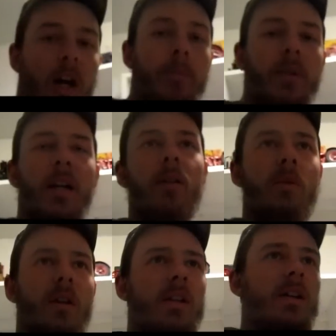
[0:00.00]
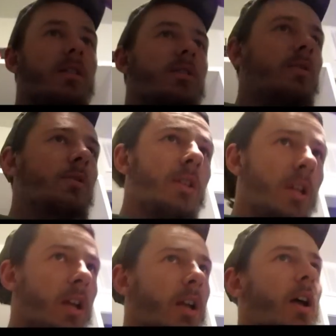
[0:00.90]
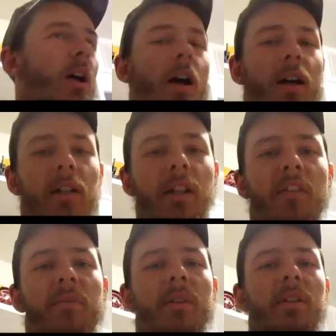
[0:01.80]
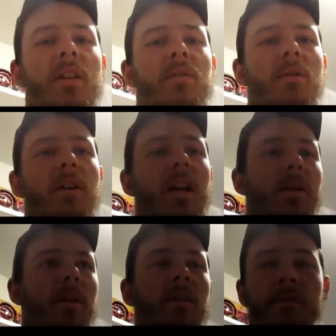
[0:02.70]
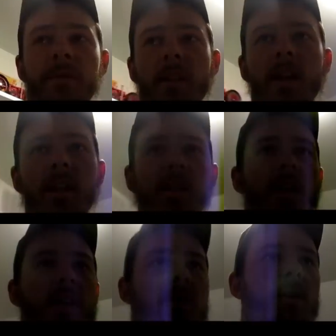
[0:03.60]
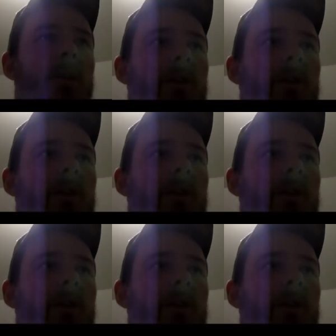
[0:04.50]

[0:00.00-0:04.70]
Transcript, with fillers: updated one yet, so I got that from Nick today as well. Anyway, you guys know how it